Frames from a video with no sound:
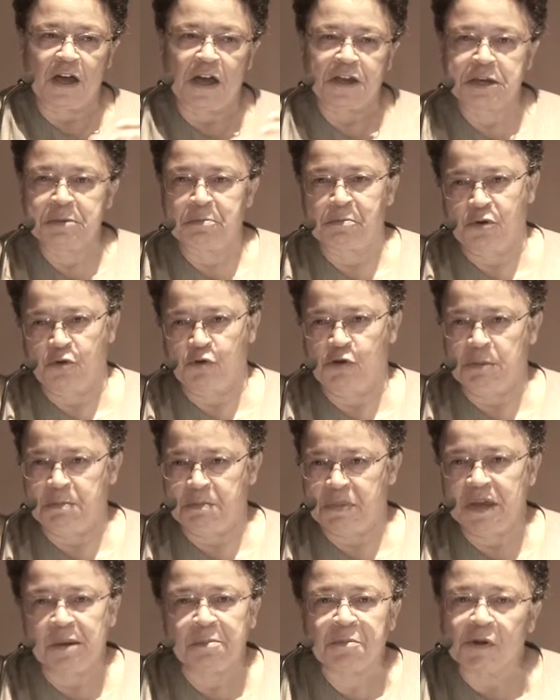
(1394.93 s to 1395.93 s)
unemployed
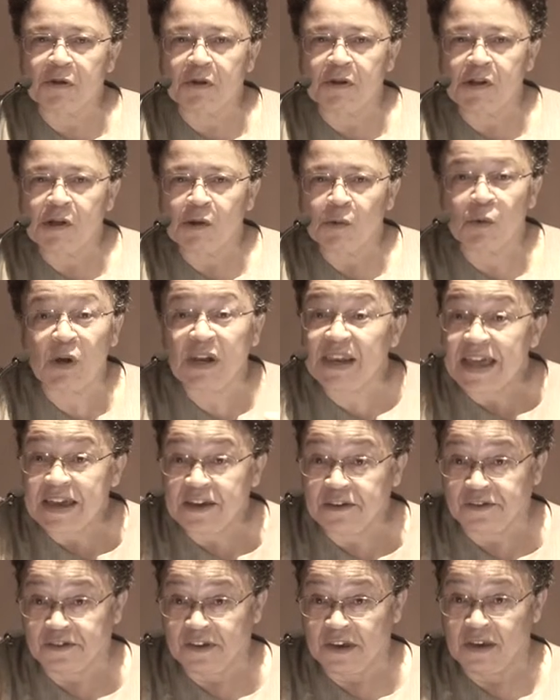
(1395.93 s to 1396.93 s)
people were
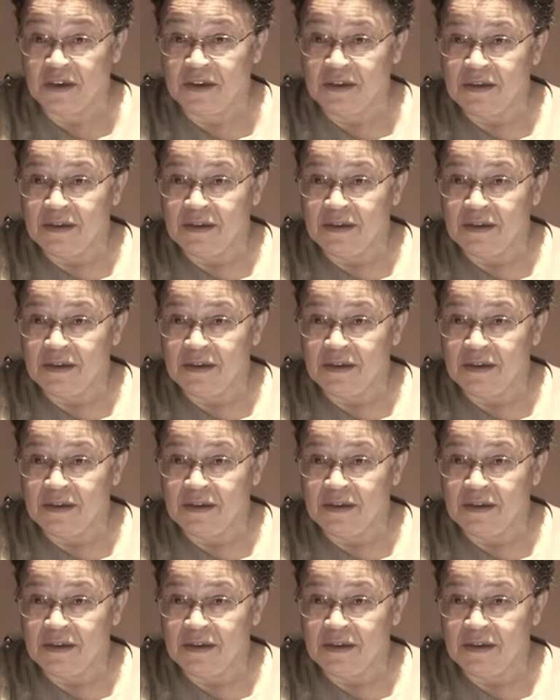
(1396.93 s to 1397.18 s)
lazy